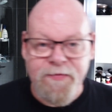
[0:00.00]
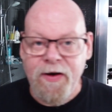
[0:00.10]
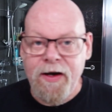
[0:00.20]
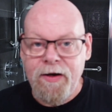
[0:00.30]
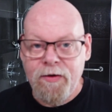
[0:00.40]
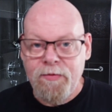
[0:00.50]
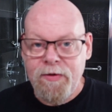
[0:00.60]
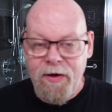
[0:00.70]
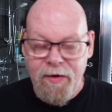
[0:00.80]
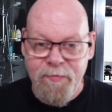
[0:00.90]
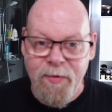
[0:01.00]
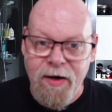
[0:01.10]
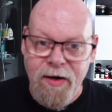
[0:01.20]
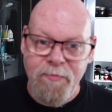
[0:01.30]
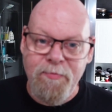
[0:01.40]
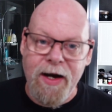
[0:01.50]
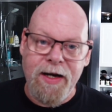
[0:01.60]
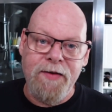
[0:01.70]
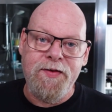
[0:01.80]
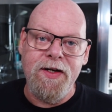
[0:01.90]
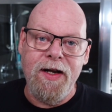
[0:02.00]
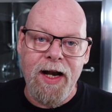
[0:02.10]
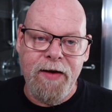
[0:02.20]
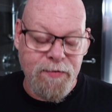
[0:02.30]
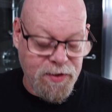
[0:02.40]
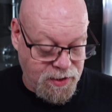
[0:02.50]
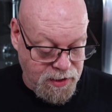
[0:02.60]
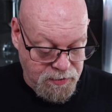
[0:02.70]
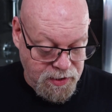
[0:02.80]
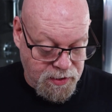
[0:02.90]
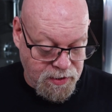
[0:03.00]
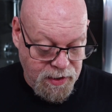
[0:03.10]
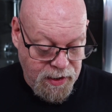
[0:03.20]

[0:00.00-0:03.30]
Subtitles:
final of my Magnificent 11 series,